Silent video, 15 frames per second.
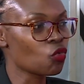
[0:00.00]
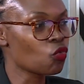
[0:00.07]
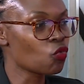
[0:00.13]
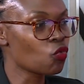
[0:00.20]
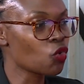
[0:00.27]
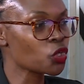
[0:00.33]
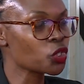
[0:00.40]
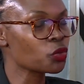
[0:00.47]

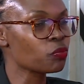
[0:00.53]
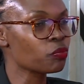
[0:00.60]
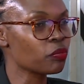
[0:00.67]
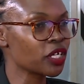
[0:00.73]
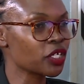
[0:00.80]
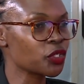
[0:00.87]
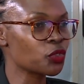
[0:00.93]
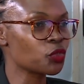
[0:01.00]
what
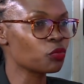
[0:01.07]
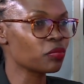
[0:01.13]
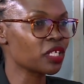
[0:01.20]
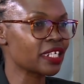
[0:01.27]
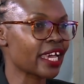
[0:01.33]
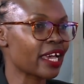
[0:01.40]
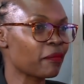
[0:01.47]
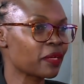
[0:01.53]
makes you be
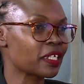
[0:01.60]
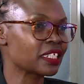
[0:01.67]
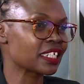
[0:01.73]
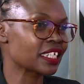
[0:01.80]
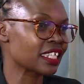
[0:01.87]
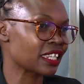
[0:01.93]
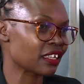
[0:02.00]
diabetic in